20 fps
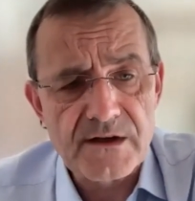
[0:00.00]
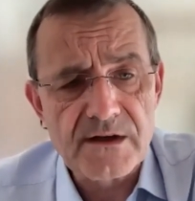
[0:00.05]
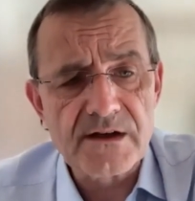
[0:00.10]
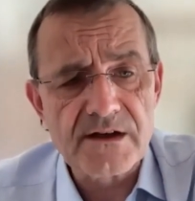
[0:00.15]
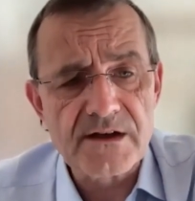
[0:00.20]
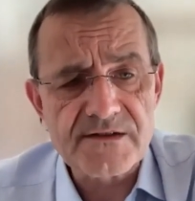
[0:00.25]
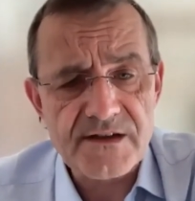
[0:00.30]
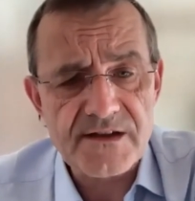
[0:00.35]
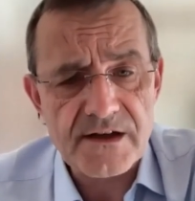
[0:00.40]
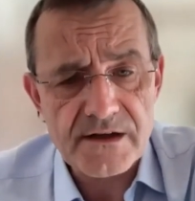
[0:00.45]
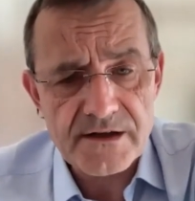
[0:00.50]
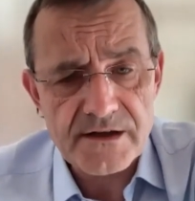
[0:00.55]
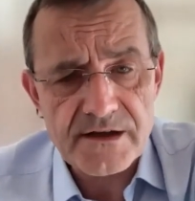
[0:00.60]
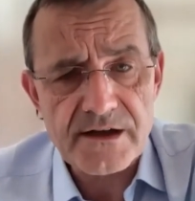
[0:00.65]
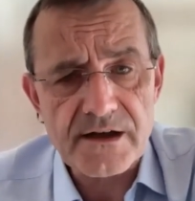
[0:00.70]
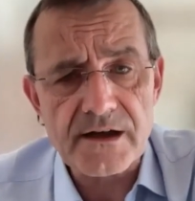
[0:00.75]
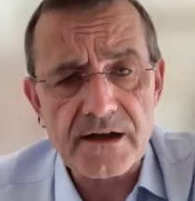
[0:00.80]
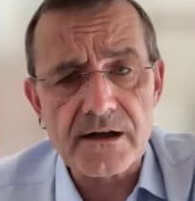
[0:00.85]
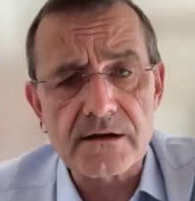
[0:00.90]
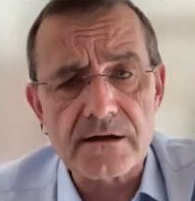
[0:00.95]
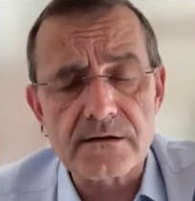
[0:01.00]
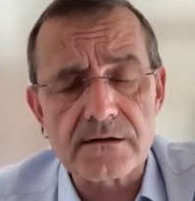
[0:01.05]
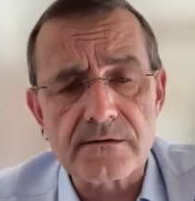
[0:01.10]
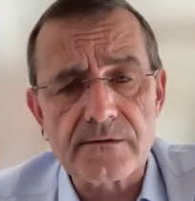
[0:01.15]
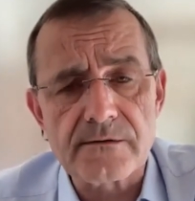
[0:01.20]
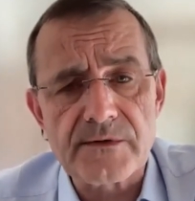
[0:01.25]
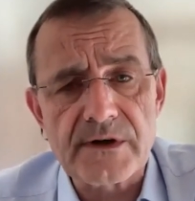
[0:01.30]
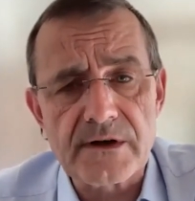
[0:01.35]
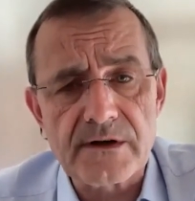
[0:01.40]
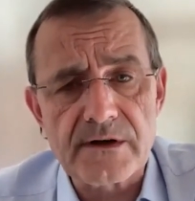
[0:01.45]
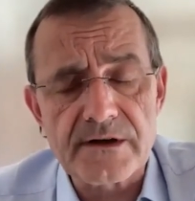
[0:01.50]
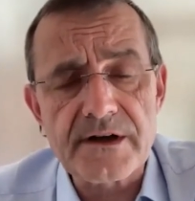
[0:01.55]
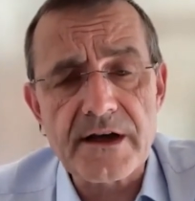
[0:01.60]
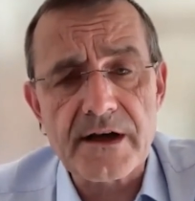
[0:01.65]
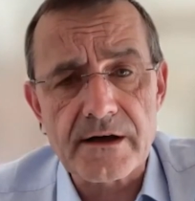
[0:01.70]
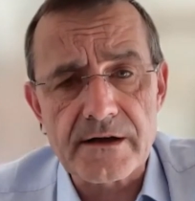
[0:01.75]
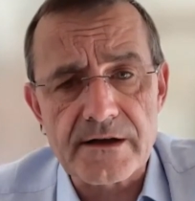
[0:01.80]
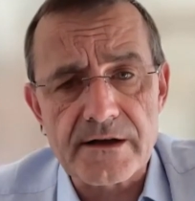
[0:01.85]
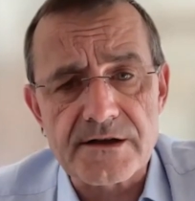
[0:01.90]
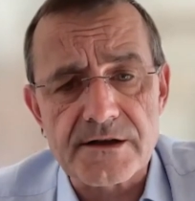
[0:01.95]
It's a
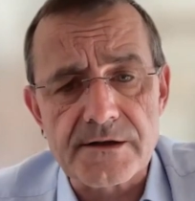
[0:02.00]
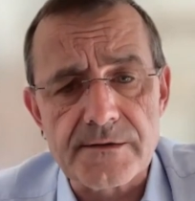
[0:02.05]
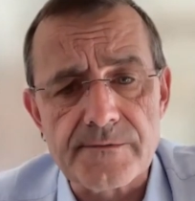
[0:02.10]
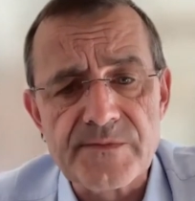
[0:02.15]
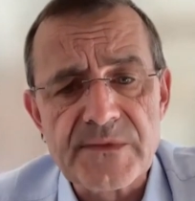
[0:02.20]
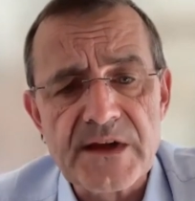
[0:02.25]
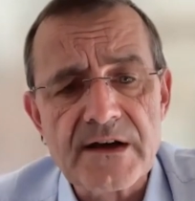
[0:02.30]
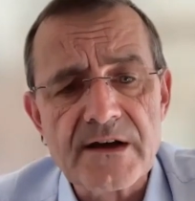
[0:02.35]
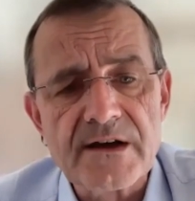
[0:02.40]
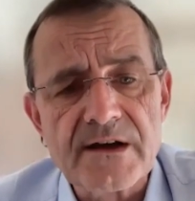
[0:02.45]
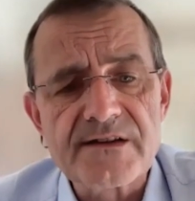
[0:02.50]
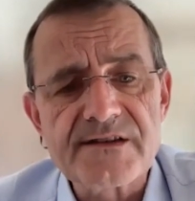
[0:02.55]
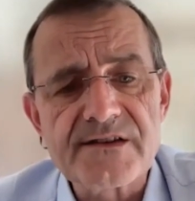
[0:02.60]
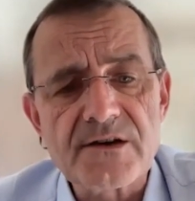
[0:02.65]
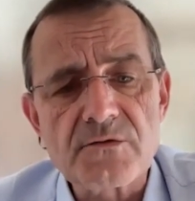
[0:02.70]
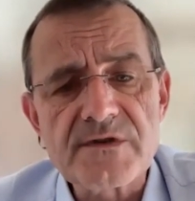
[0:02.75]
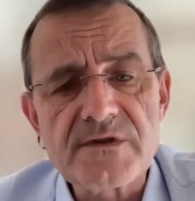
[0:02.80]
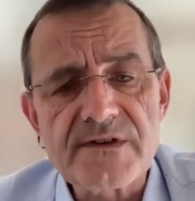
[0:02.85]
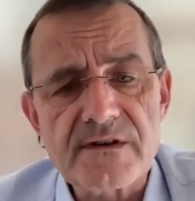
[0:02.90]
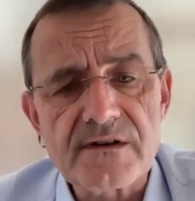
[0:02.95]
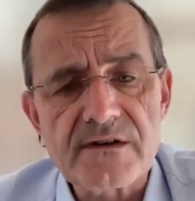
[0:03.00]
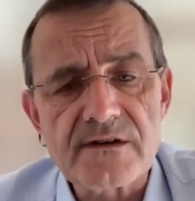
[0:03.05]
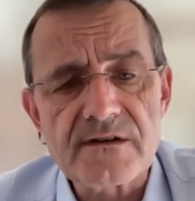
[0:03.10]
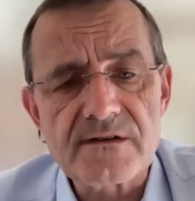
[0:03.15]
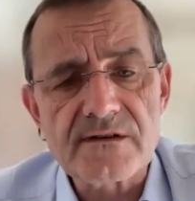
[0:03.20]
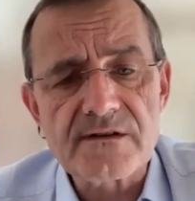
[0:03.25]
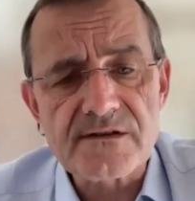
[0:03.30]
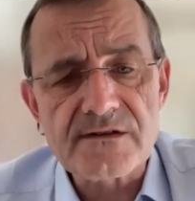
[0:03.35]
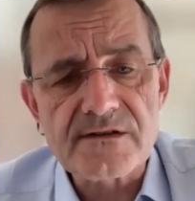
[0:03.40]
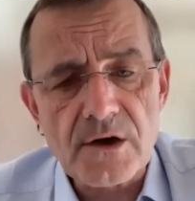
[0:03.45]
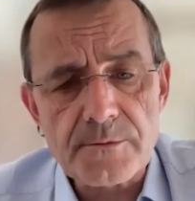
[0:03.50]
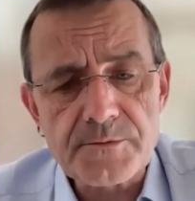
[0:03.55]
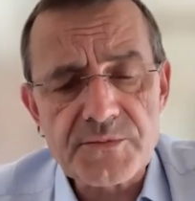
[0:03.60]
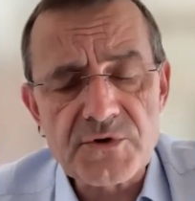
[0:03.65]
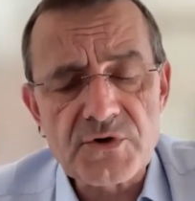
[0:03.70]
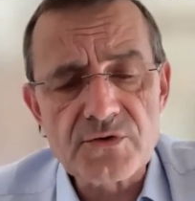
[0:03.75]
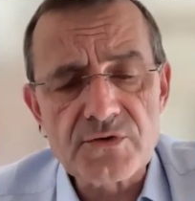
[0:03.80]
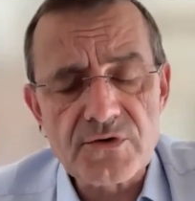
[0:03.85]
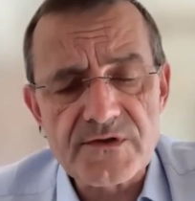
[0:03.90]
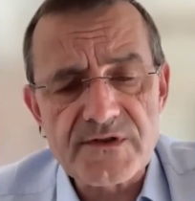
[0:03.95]
reality. So we stopped
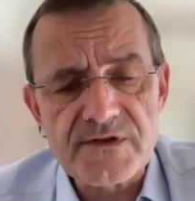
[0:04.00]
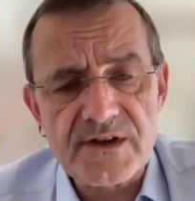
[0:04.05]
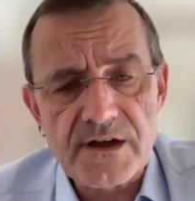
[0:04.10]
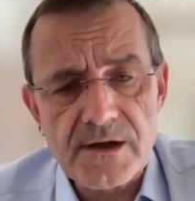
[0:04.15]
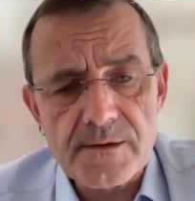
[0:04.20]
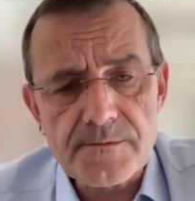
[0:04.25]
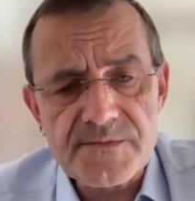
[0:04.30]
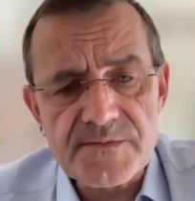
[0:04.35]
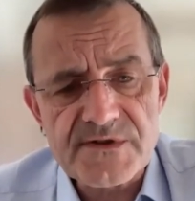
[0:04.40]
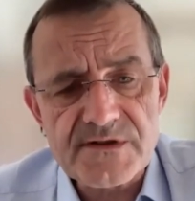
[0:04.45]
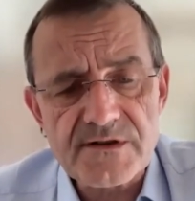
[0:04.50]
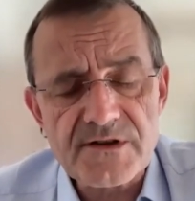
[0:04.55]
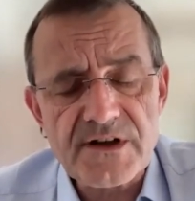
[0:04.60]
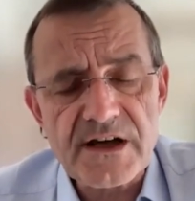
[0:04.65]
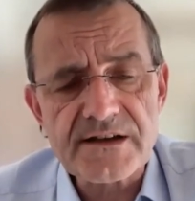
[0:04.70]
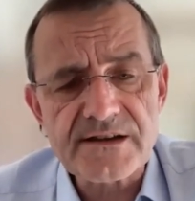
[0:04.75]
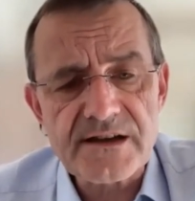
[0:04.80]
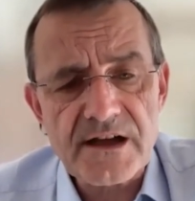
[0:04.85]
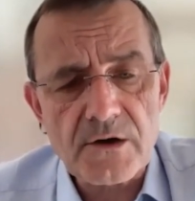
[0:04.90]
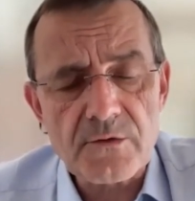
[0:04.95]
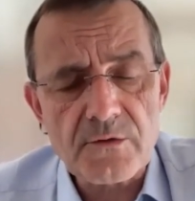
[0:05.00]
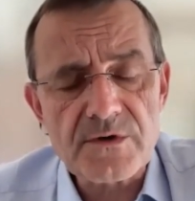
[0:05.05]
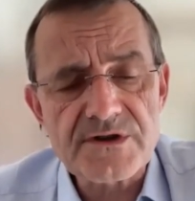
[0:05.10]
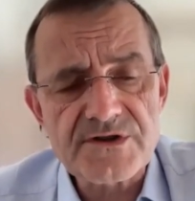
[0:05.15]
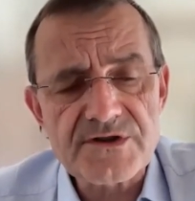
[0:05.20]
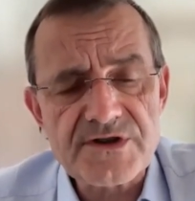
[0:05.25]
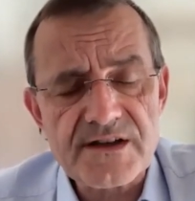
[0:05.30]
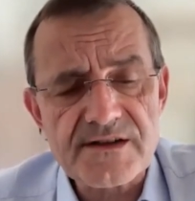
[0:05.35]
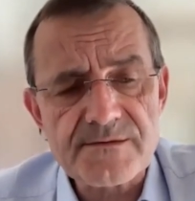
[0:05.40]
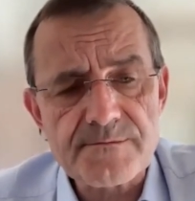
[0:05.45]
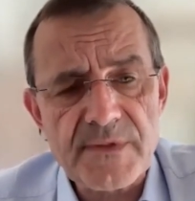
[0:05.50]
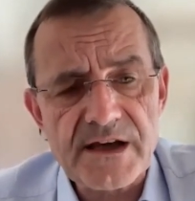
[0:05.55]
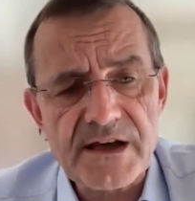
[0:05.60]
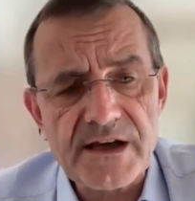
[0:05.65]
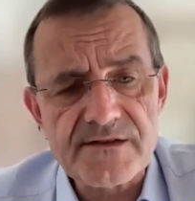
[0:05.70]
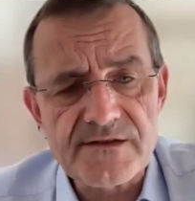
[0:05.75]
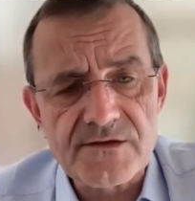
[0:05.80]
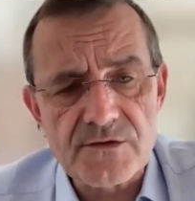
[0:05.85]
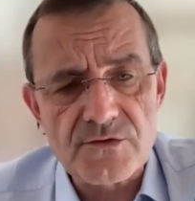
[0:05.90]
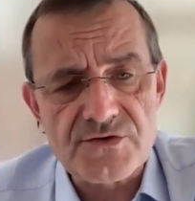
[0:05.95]
to use clips. Right now we just
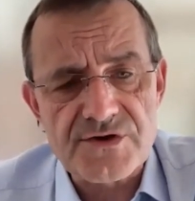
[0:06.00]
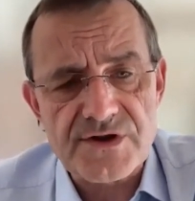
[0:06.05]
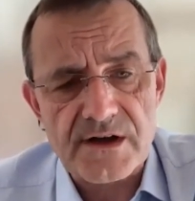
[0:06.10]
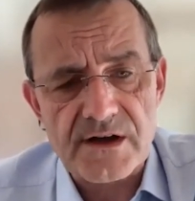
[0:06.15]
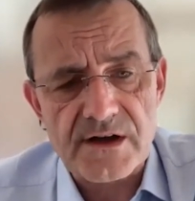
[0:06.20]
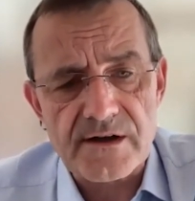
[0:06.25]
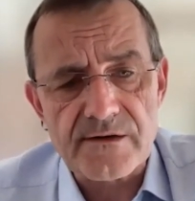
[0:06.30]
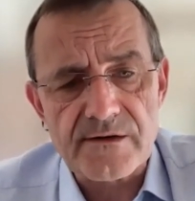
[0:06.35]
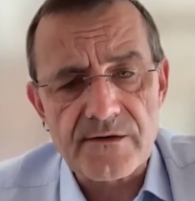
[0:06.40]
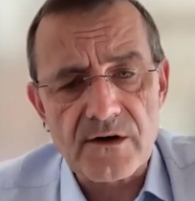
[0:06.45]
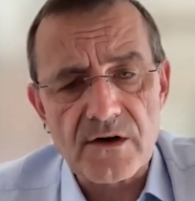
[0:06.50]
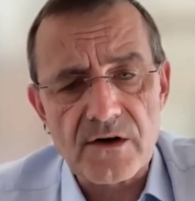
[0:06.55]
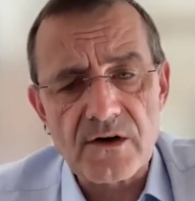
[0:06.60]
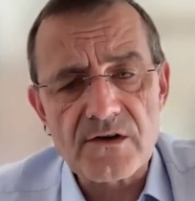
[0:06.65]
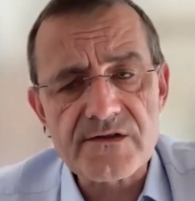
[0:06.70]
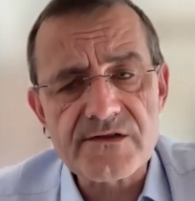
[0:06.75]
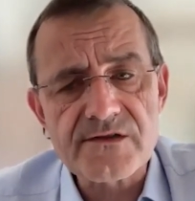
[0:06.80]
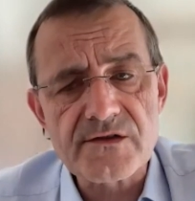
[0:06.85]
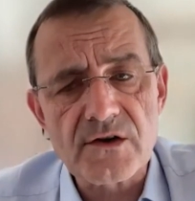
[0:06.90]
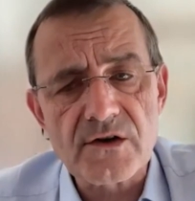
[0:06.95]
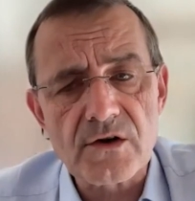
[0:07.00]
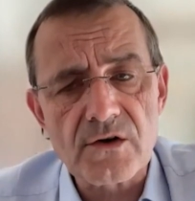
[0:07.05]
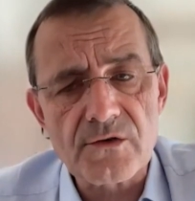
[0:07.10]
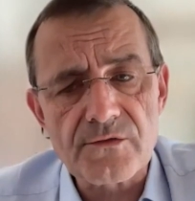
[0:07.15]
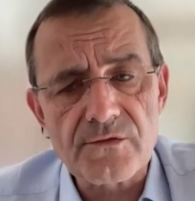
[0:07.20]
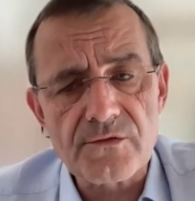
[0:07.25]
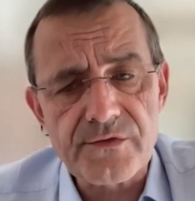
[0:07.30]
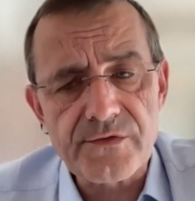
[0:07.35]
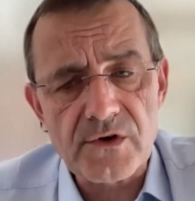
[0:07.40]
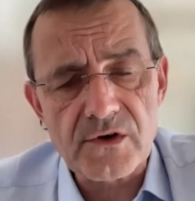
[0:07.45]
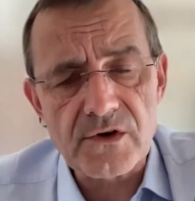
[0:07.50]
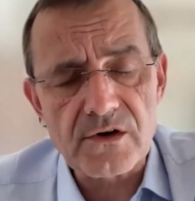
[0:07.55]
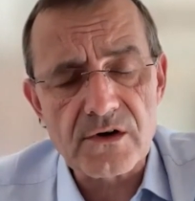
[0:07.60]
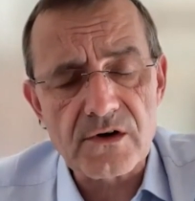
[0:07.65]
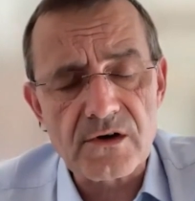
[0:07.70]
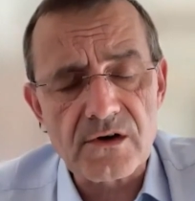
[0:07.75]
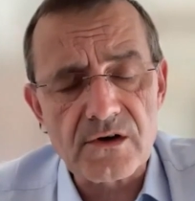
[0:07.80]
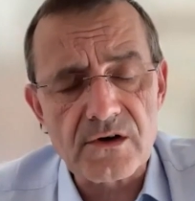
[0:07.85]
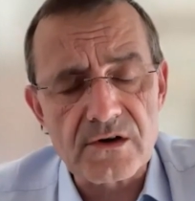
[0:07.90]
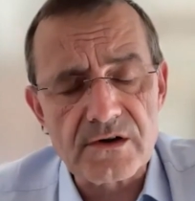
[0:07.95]
make suture. Also
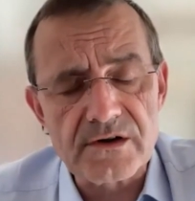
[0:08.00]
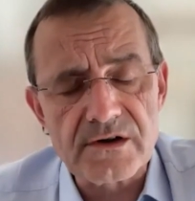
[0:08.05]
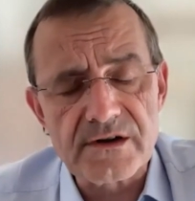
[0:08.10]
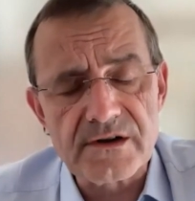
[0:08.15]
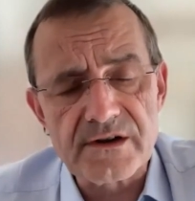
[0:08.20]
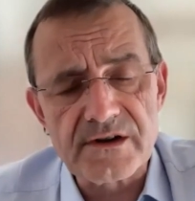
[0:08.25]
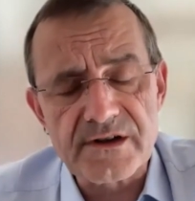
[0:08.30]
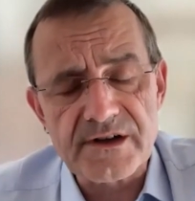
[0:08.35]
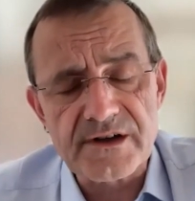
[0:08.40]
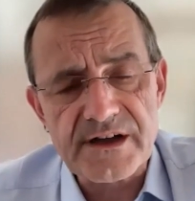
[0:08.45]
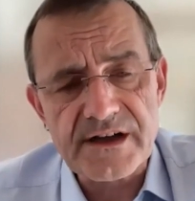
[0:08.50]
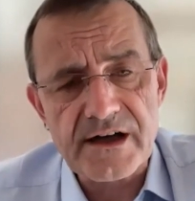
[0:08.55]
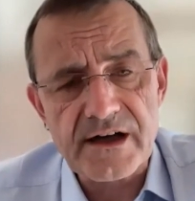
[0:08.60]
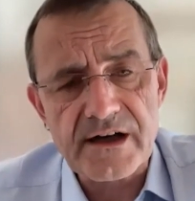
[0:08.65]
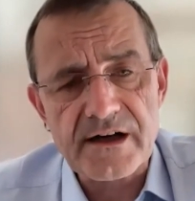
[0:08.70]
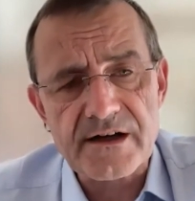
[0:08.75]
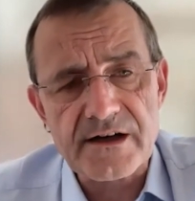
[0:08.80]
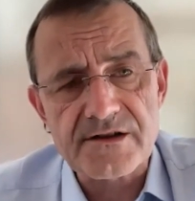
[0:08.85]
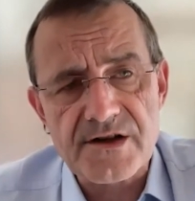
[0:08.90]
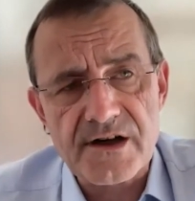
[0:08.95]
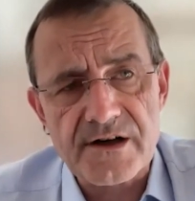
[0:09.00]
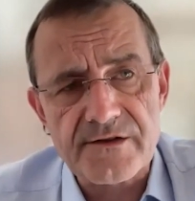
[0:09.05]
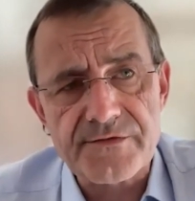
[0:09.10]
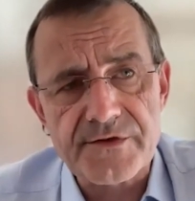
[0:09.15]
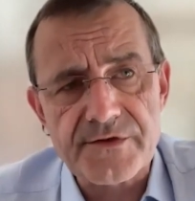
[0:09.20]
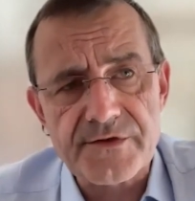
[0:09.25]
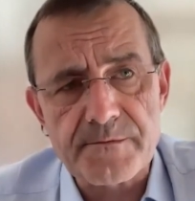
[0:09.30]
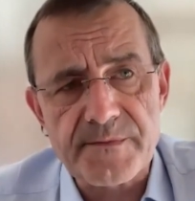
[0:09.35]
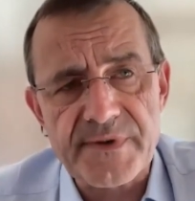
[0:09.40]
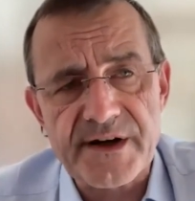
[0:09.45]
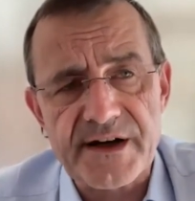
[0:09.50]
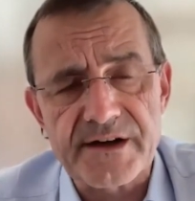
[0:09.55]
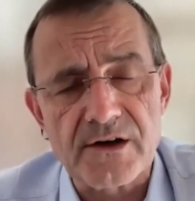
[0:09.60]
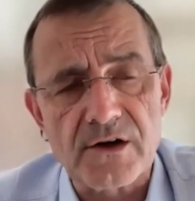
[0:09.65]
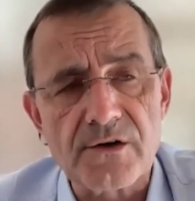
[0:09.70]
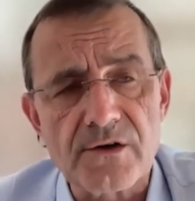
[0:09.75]
for recurrent TEF repair.